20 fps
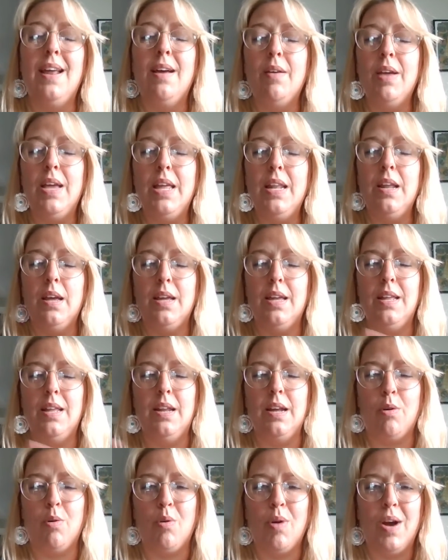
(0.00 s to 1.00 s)
Now, in
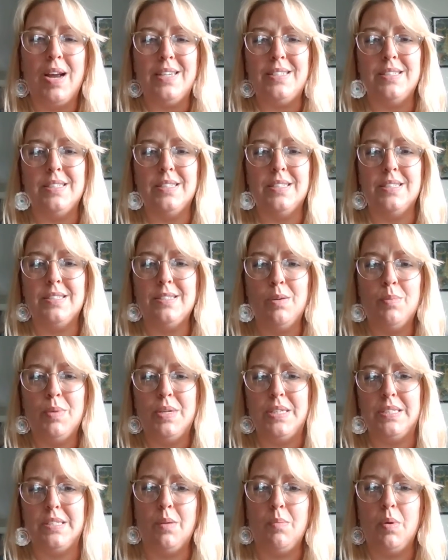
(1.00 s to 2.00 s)
a crisis,
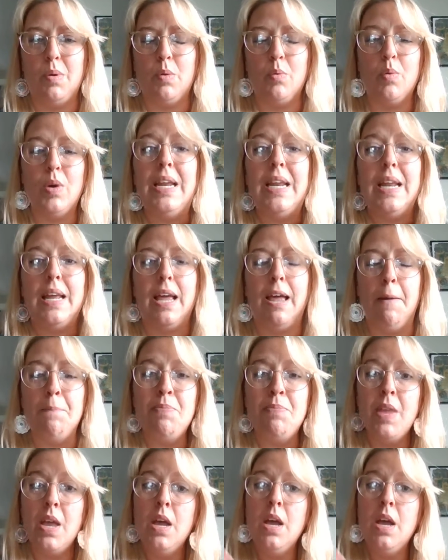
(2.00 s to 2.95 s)
nobody's going to be reading it.